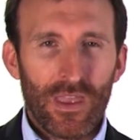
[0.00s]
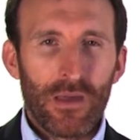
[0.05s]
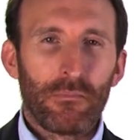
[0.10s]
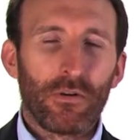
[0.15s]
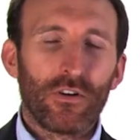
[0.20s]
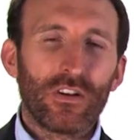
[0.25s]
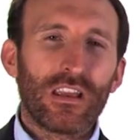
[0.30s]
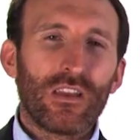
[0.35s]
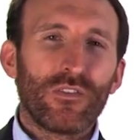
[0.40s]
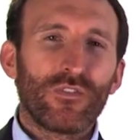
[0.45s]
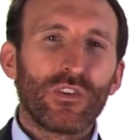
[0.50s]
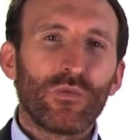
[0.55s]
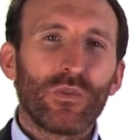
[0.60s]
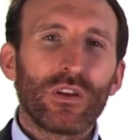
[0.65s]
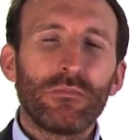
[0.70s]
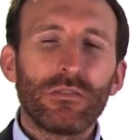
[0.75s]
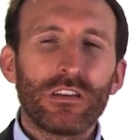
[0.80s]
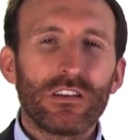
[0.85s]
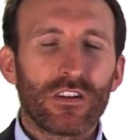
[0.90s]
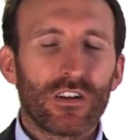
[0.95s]
But if you
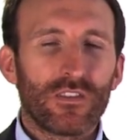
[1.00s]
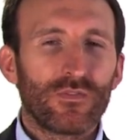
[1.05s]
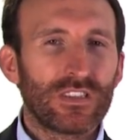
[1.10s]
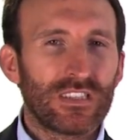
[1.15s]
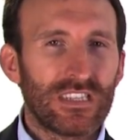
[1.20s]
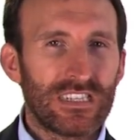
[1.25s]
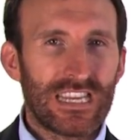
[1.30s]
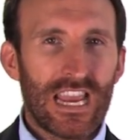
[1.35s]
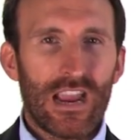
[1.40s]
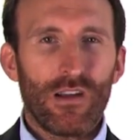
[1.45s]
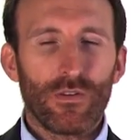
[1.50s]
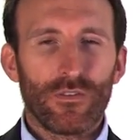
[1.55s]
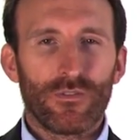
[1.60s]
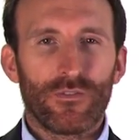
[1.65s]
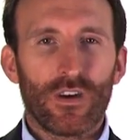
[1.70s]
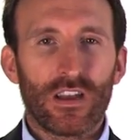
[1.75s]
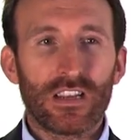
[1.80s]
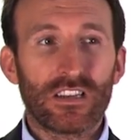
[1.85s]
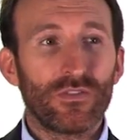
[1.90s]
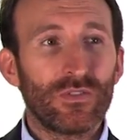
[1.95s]
want to be nervous and
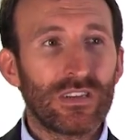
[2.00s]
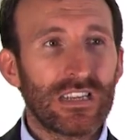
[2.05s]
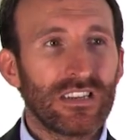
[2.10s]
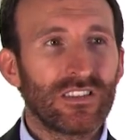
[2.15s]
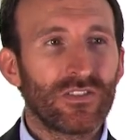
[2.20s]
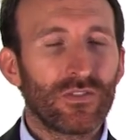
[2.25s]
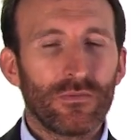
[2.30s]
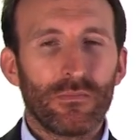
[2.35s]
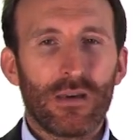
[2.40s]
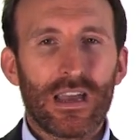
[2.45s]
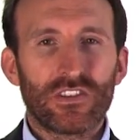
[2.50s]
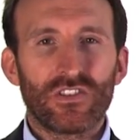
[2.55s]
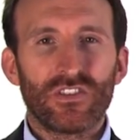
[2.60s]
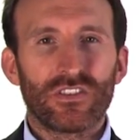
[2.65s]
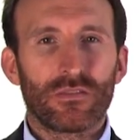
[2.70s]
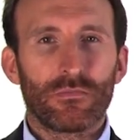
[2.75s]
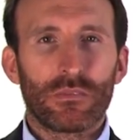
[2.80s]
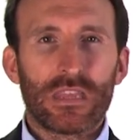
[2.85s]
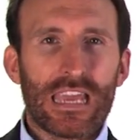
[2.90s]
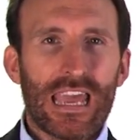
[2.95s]
terrified, you need to imagine
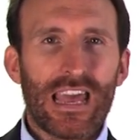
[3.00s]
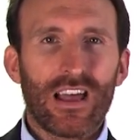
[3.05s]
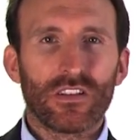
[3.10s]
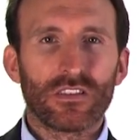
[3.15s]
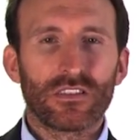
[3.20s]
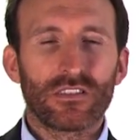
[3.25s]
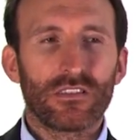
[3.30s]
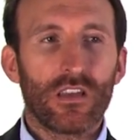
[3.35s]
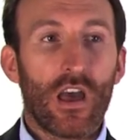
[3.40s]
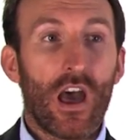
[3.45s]
something else,